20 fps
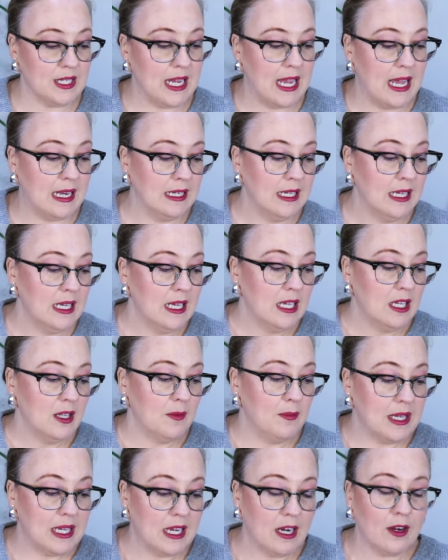And
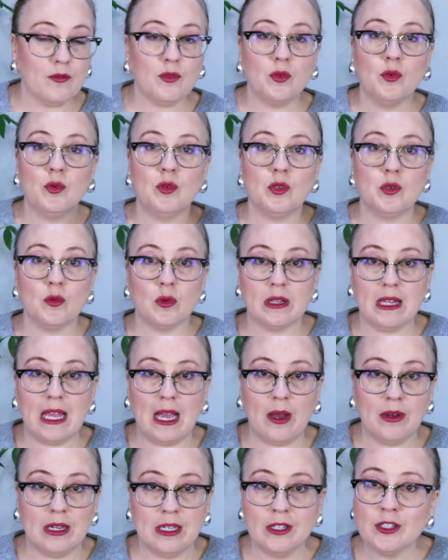be careful who you
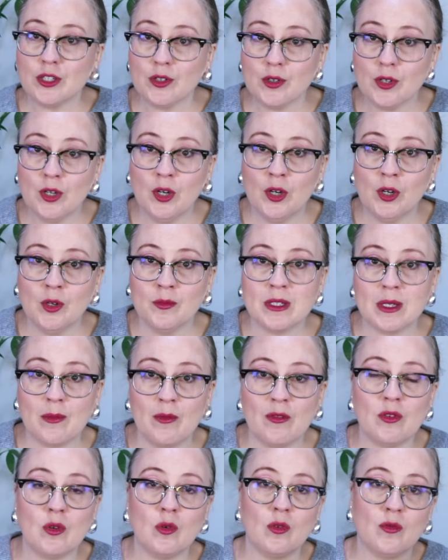allow into your home. Some
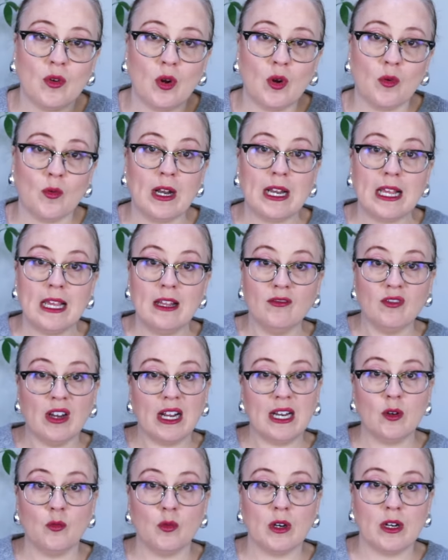of you have already
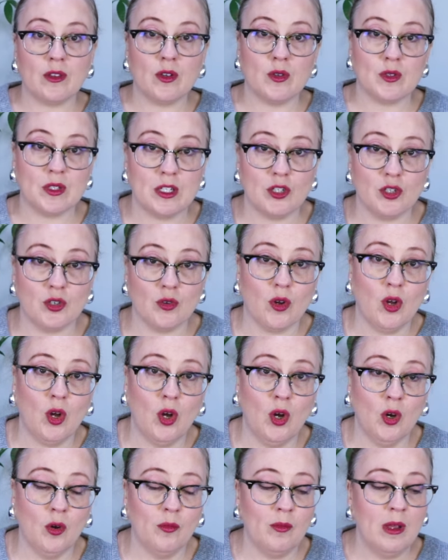invited one of those into your
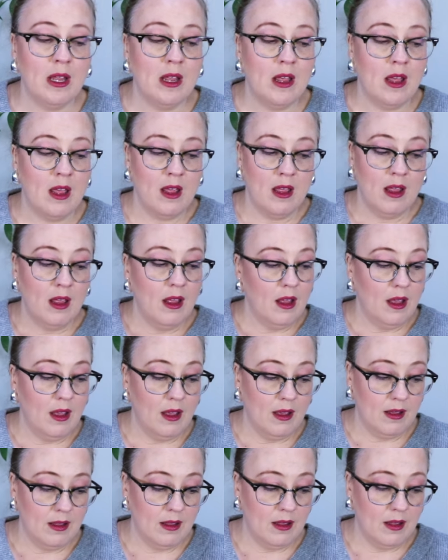home
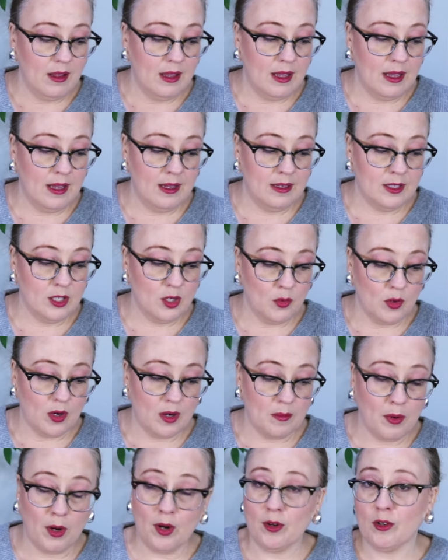and you are
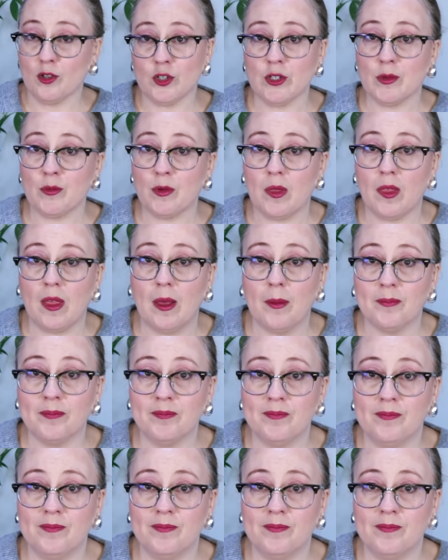in partnership with them.